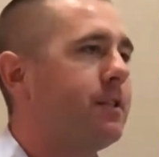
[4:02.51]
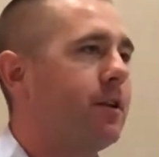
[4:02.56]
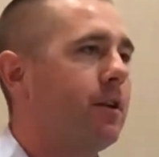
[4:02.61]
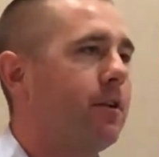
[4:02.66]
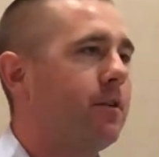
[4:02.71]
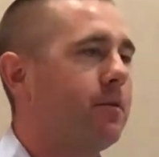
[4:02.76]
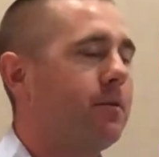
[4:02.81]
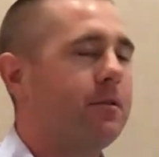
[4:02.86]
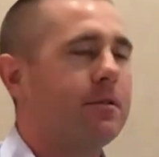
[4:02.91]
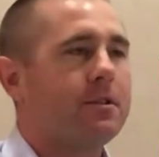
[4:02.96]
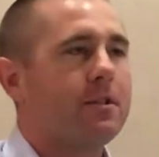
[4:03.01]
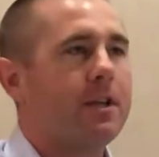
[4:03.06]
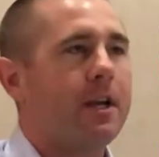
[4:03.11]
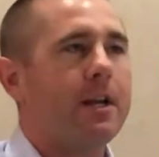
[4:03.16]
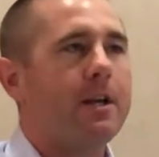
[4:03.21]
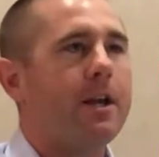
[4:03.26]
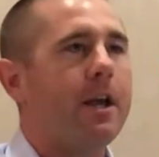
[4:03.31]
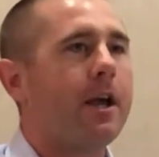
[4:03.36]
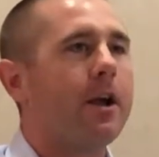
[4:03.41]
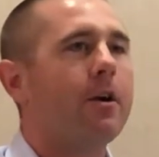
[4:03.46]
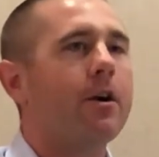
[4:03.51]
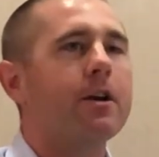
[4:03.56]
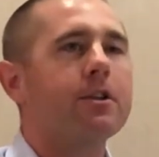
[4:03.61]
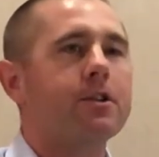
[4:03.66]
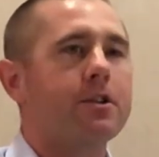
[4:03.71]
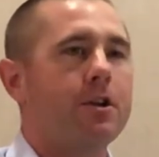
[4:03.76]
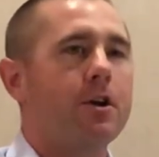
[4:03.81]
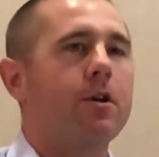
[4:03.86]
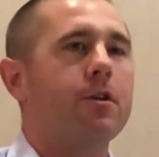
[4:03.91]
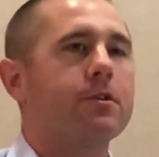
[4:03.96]
You know, San Diego,
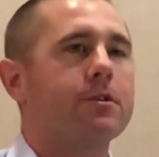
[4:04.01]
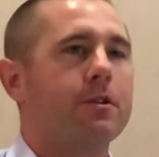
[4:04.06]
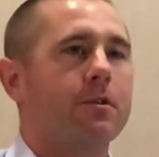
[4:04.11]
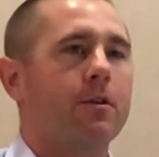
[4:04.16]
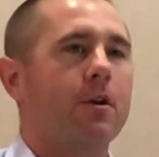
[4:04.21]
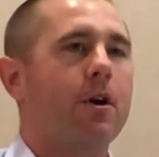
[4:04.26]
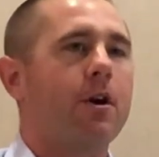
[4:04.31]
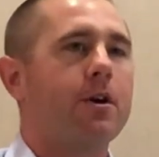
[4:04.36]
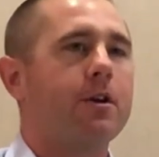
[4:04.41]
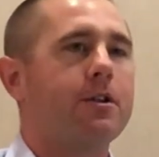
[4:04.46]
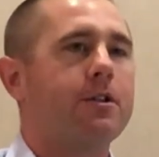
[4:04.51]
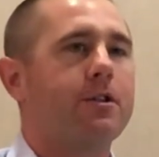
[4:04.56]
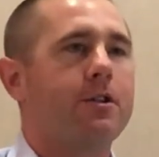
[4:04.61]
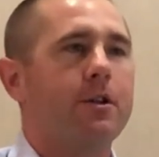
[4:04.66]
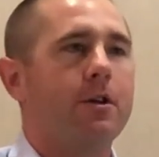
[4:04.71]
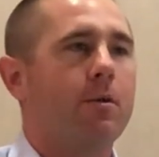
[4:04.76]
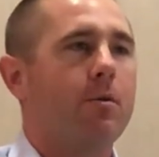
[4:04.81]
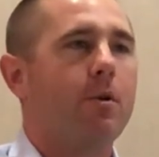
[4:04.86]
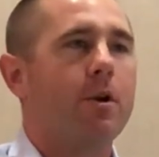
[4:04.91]
as you know, is a large, you know,